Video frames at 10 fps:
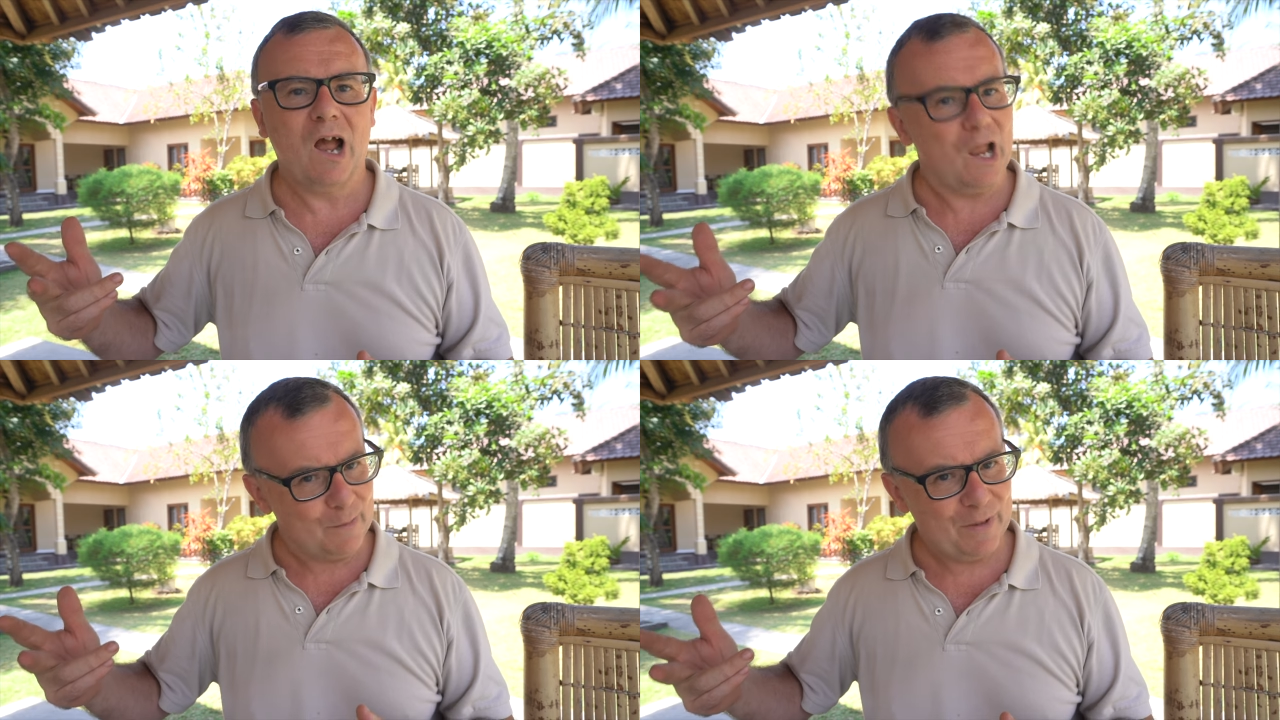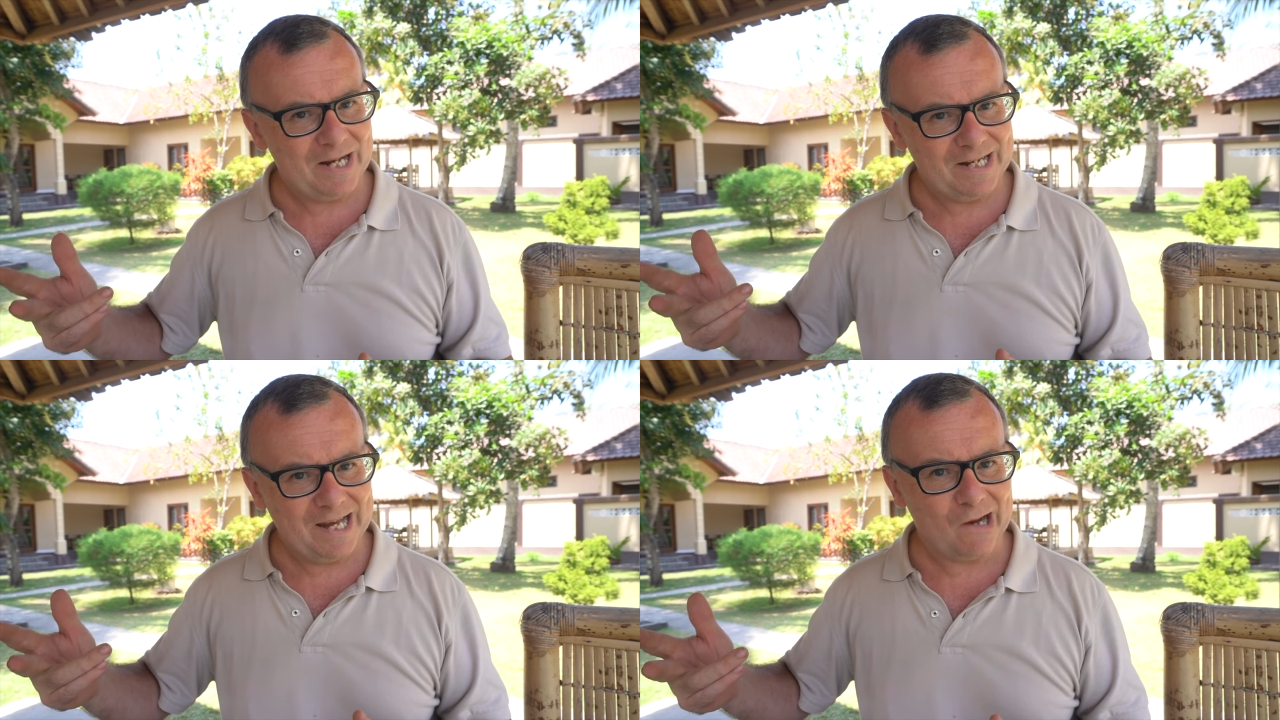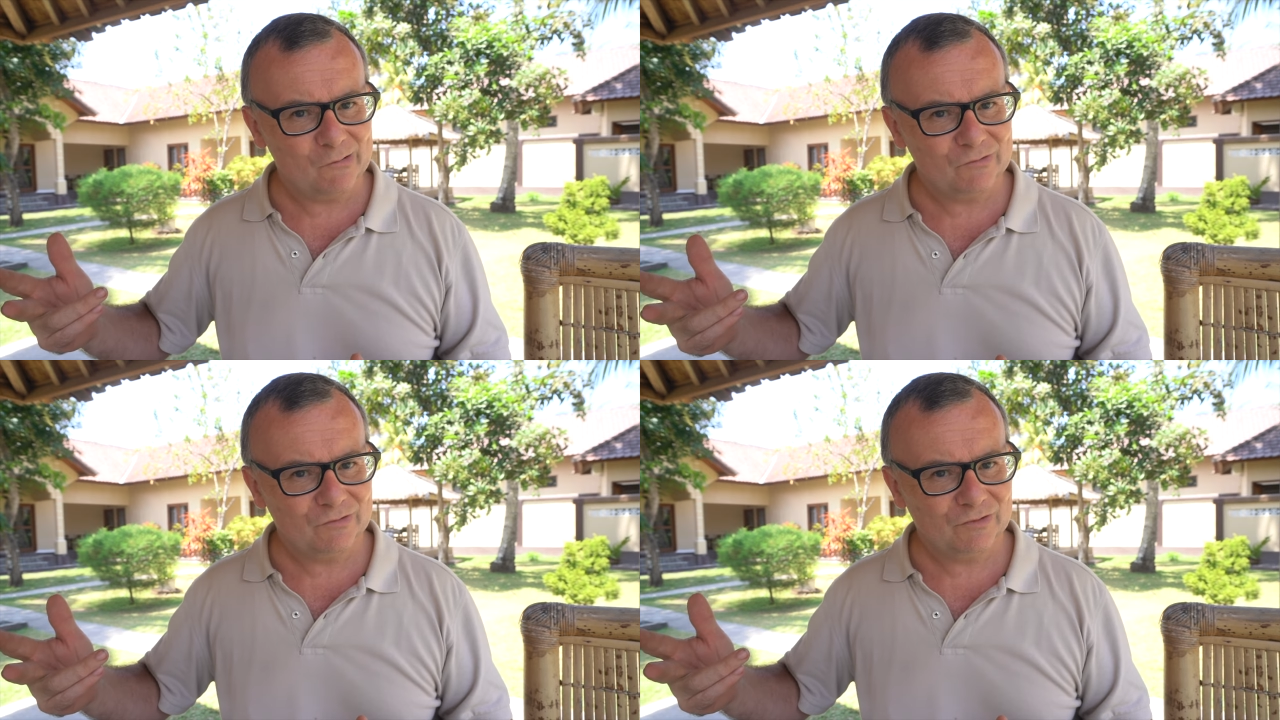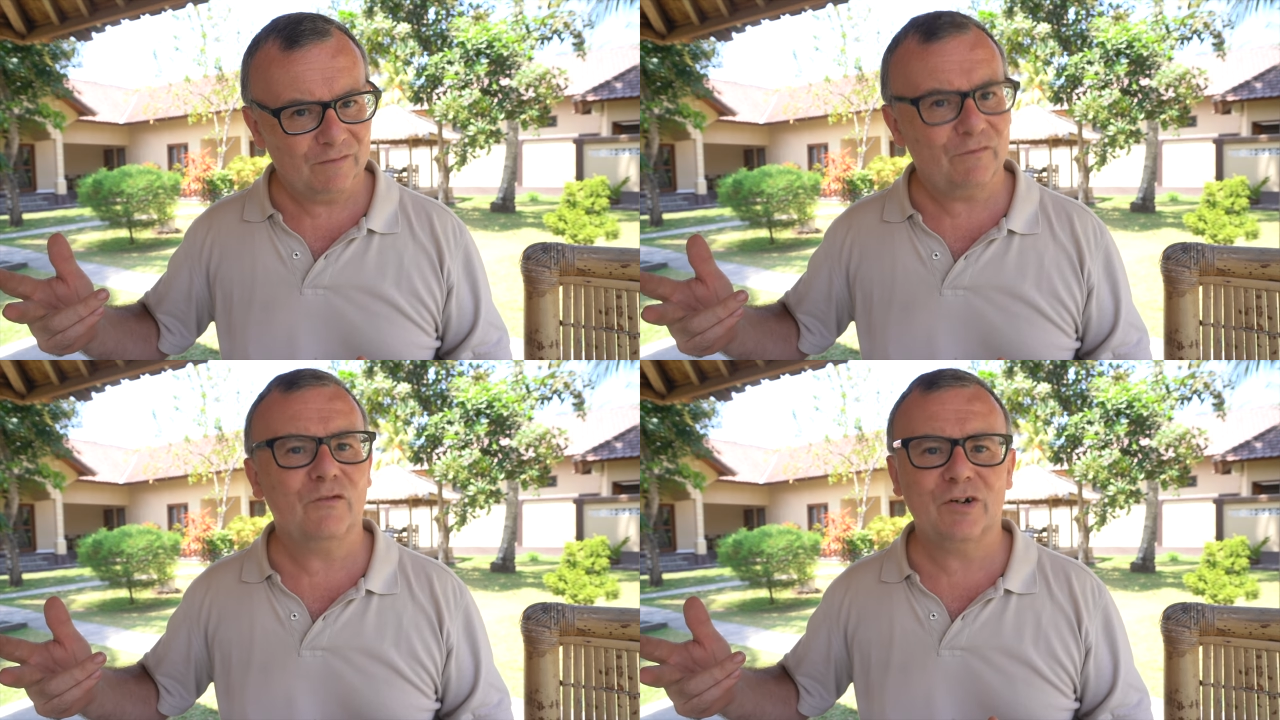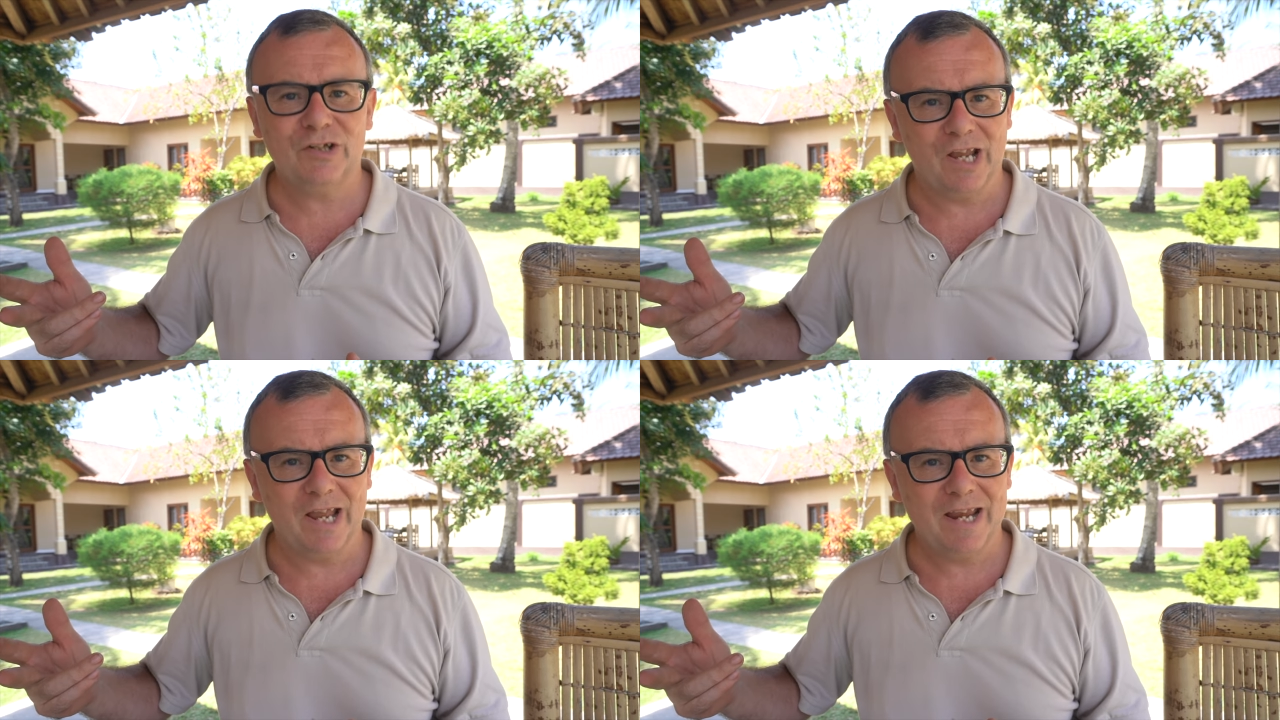I am heading out for a
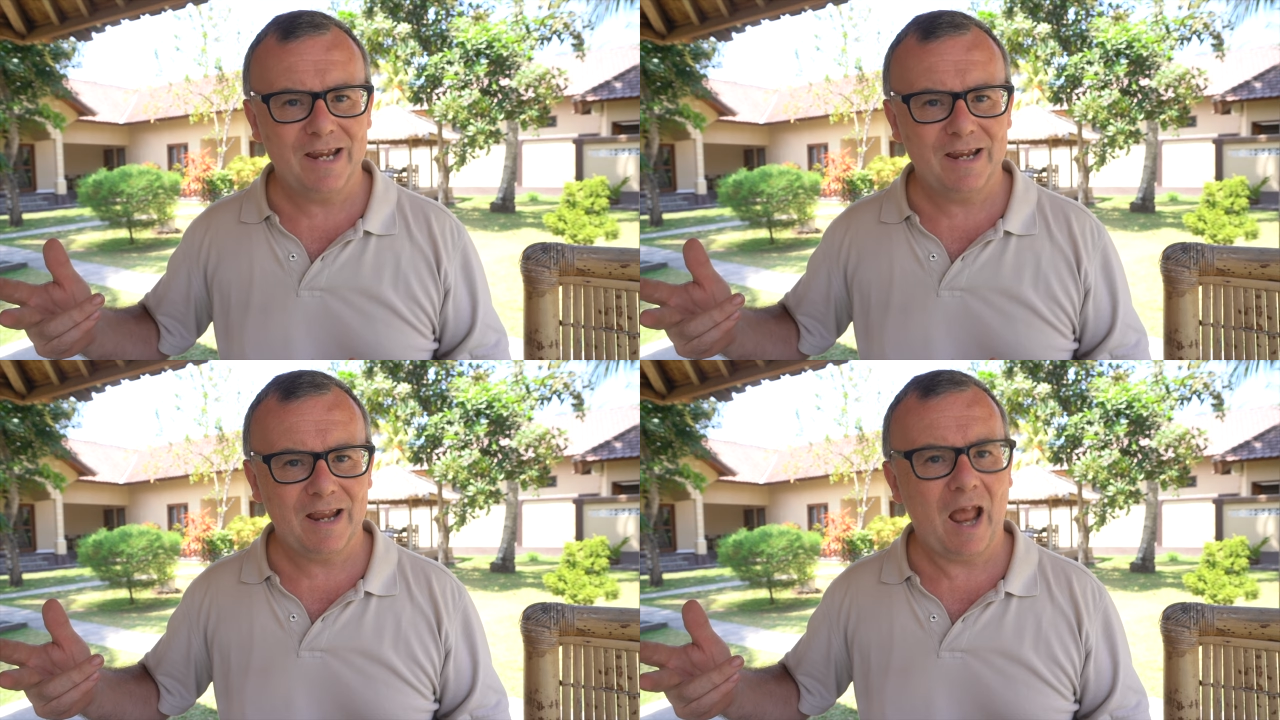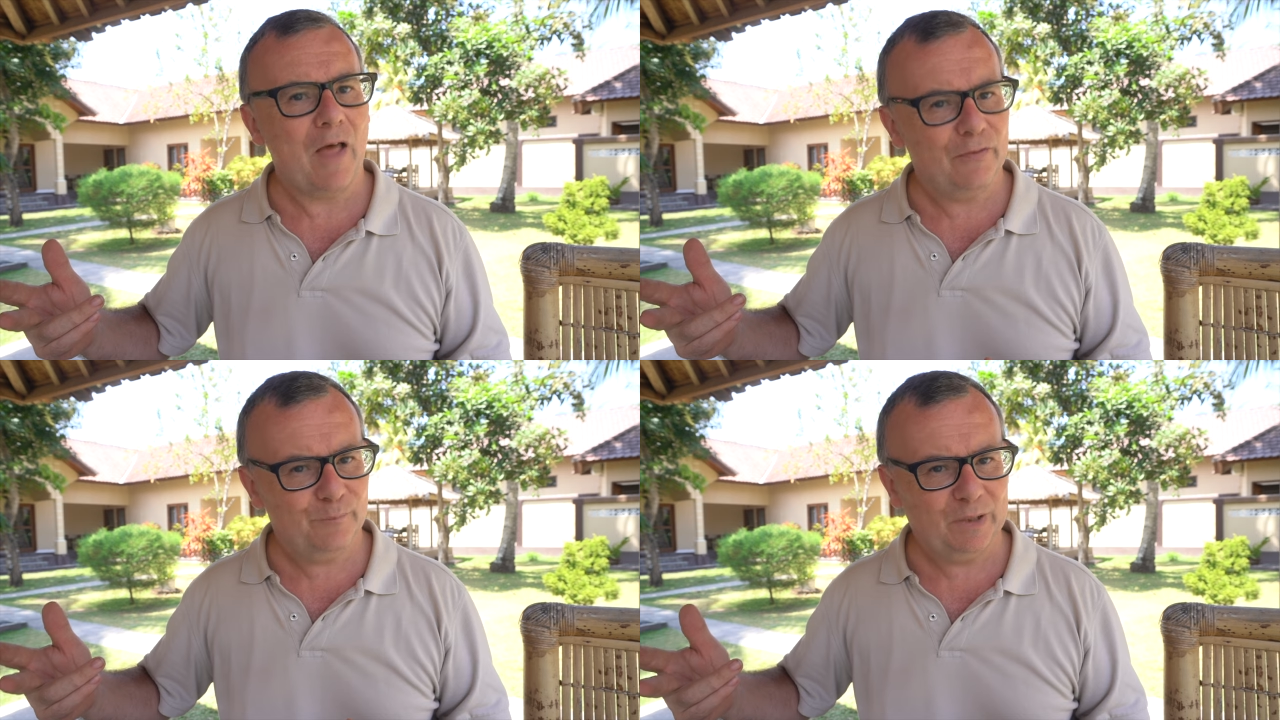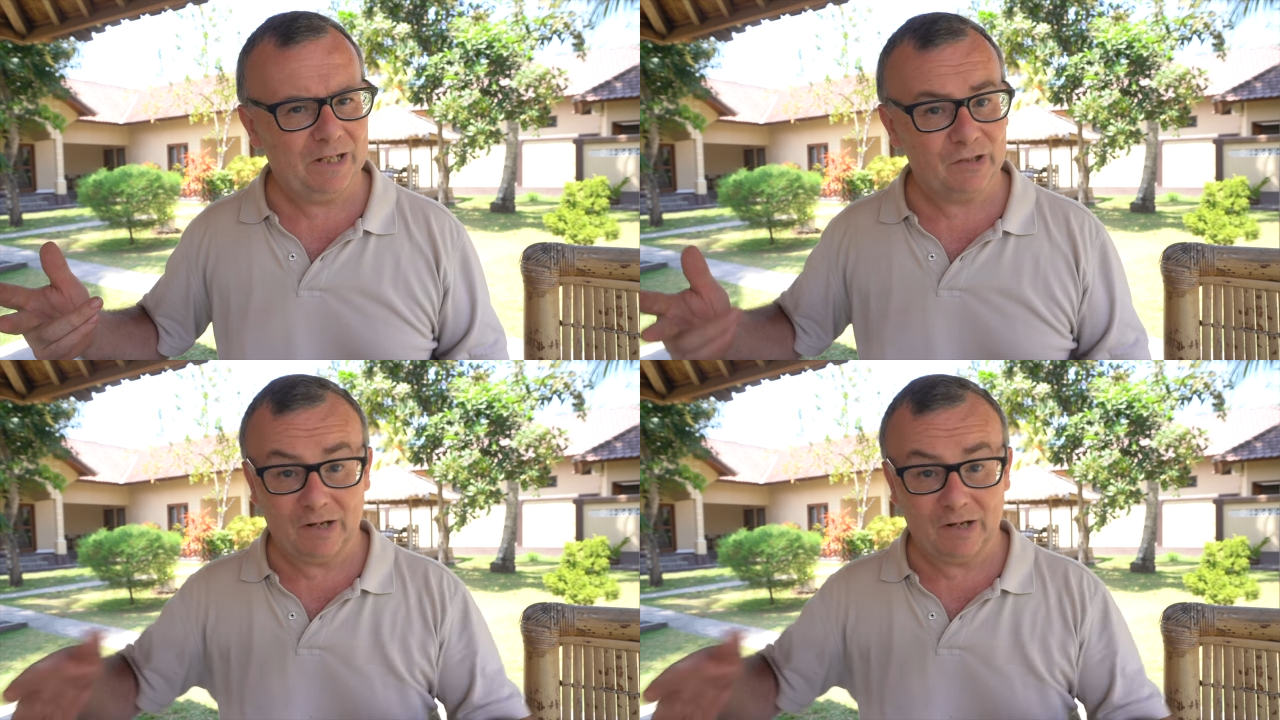day at the beach,